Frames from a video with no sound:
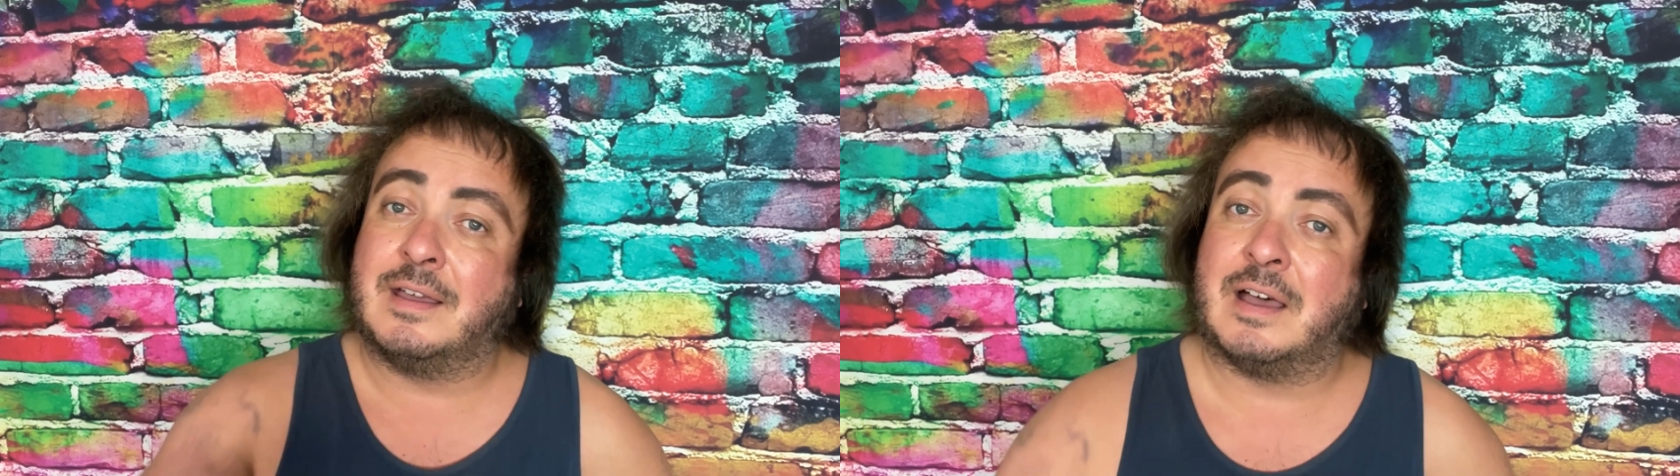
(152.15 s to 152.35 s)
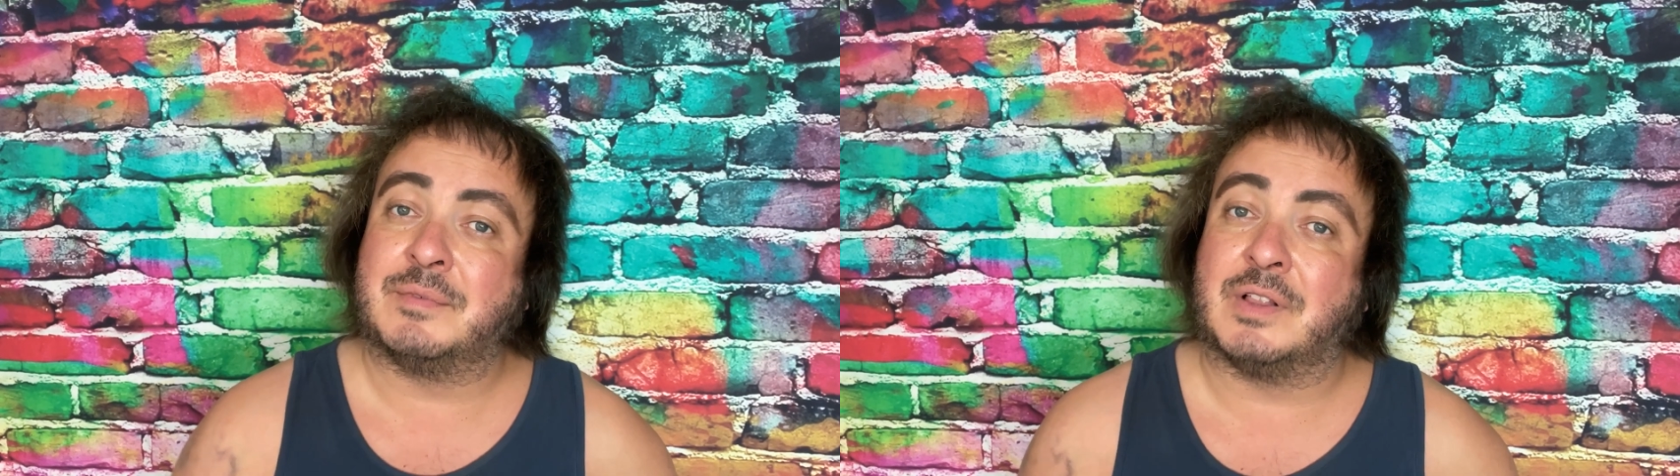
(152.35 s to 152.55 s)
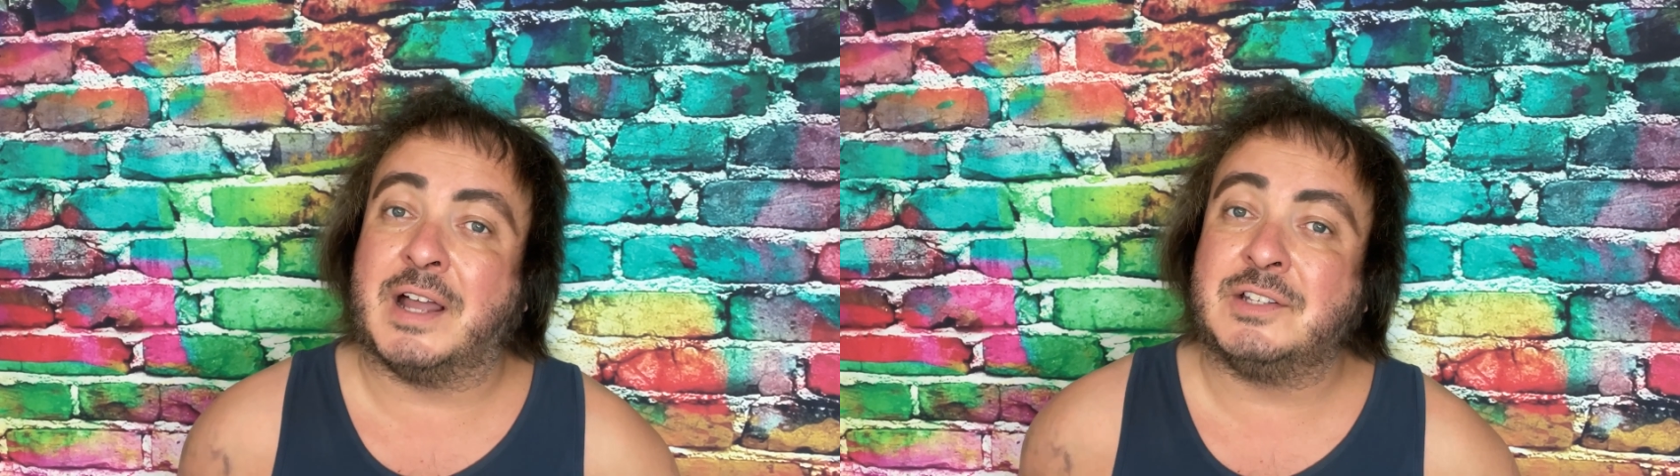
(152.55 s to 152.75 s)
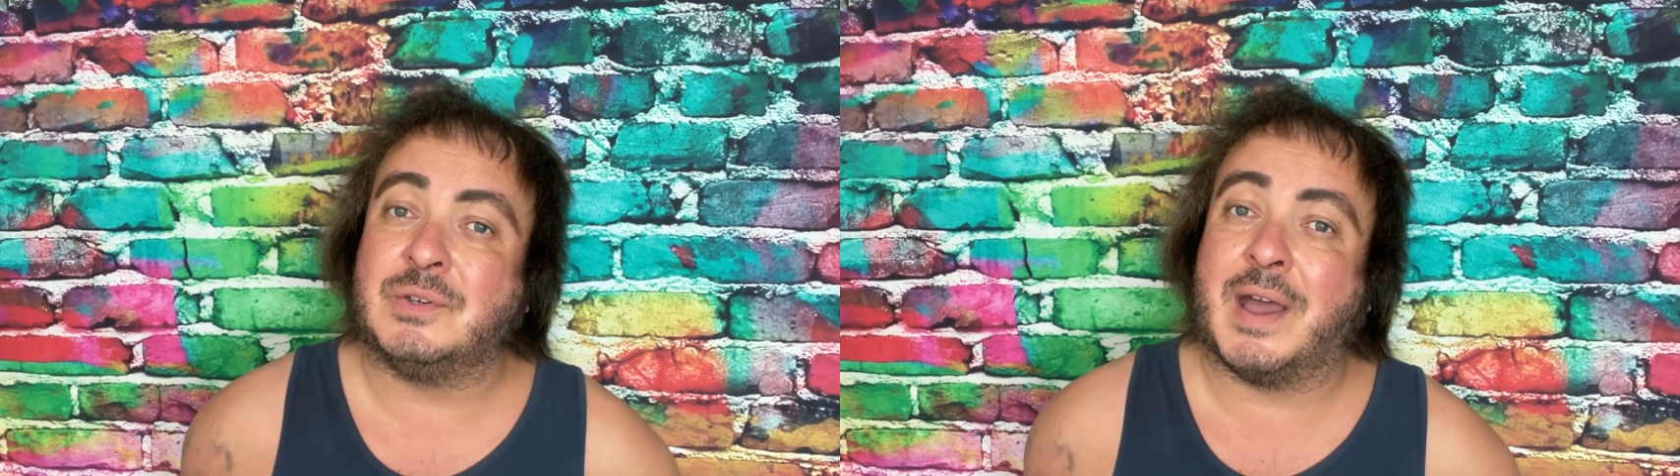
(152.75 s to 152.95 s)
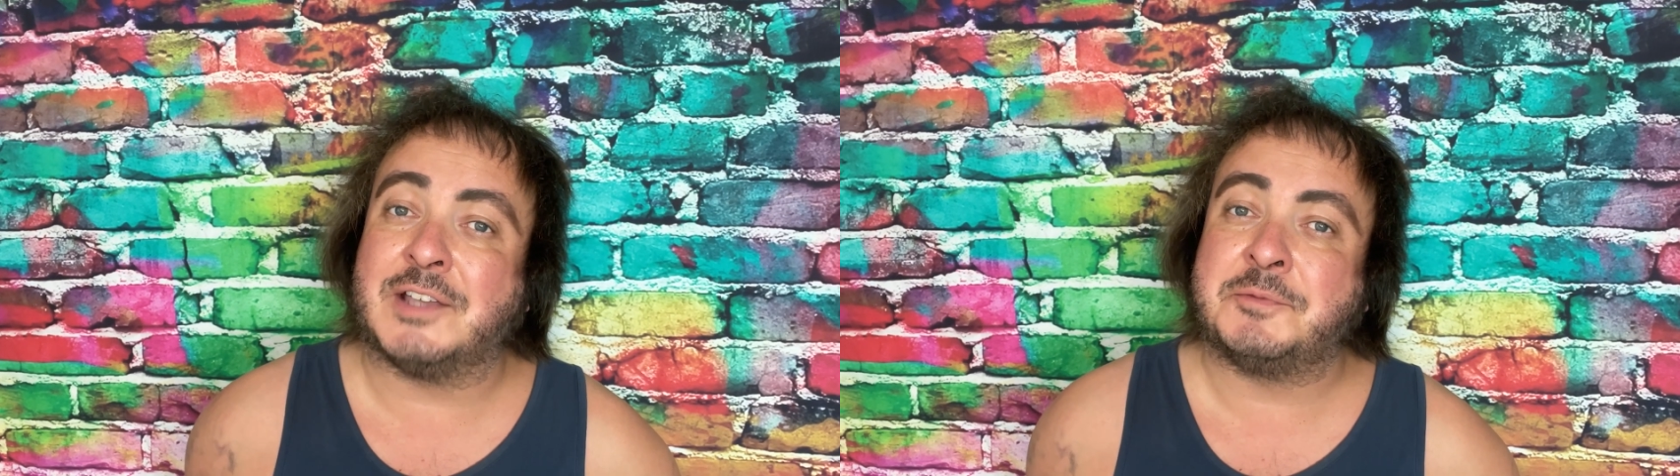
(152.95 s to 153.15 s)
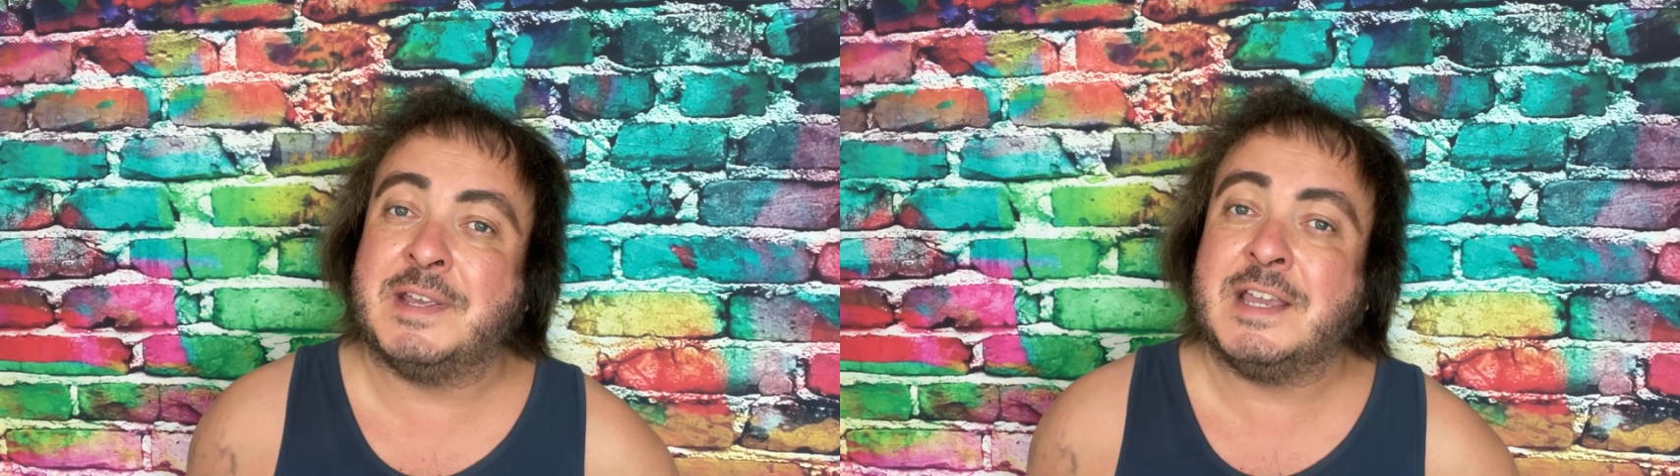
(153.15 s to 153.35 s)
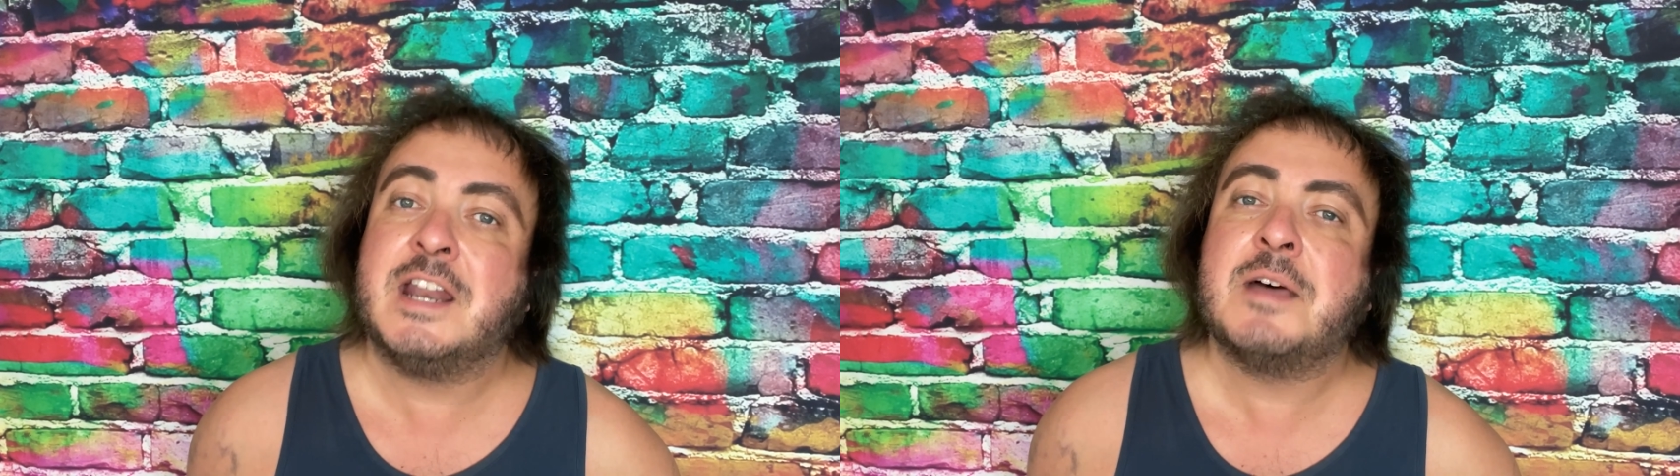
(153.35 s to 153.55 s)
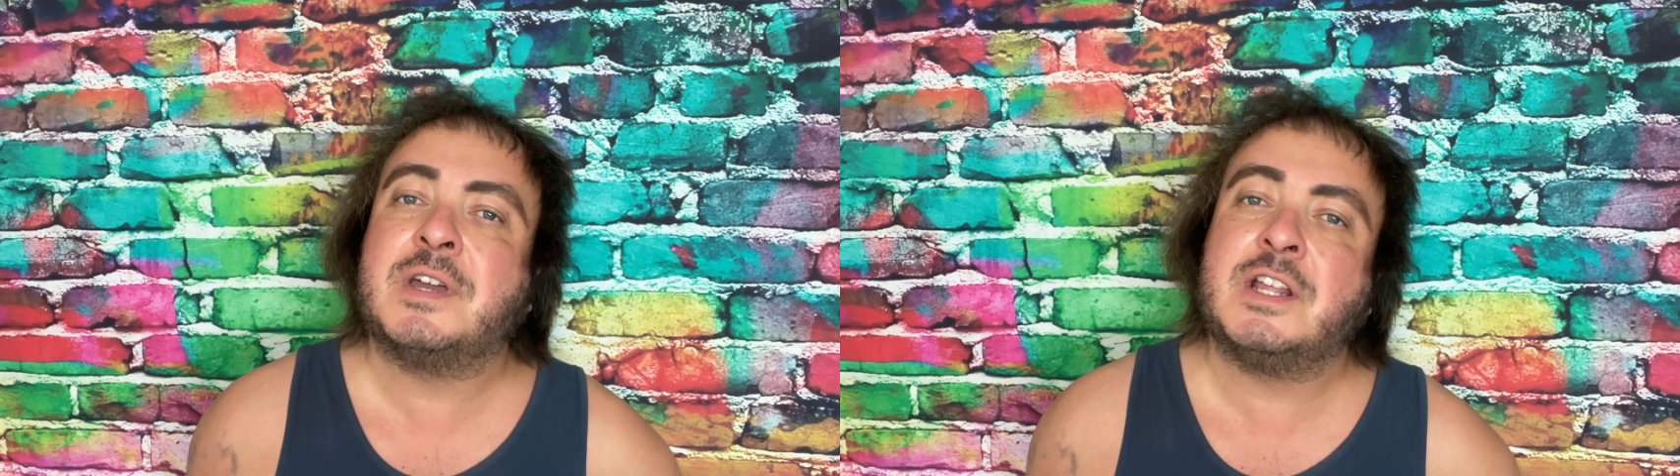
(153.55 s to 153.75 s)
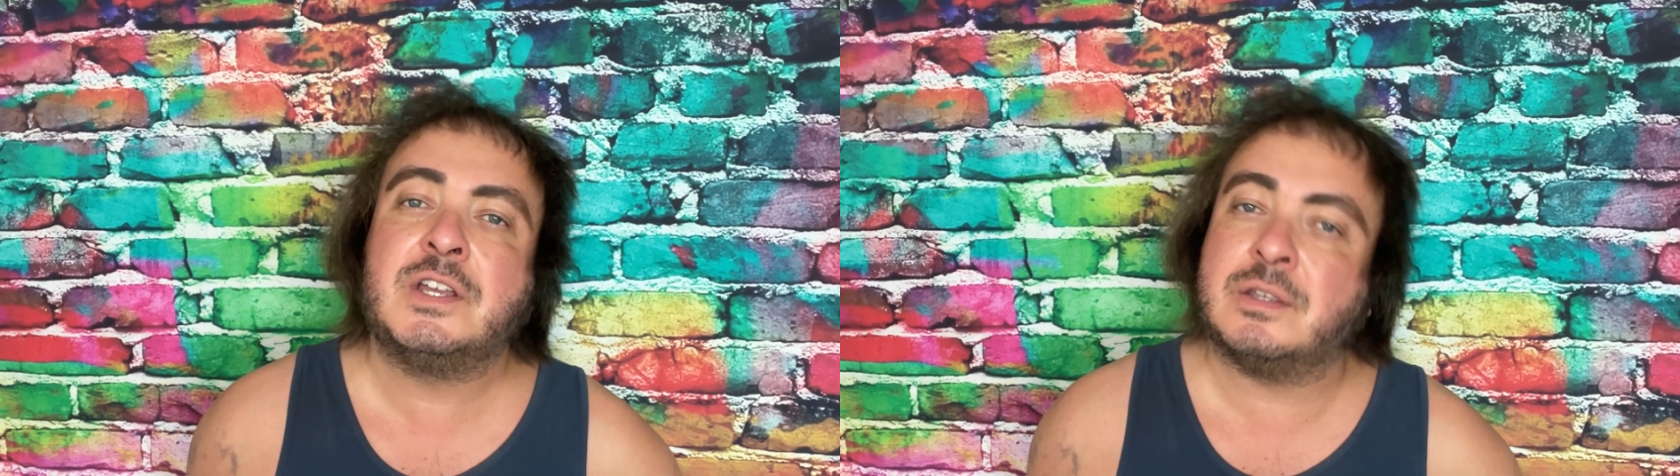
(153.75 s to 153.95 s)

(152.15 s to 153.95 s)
I'm glad you asked me, and I'm going to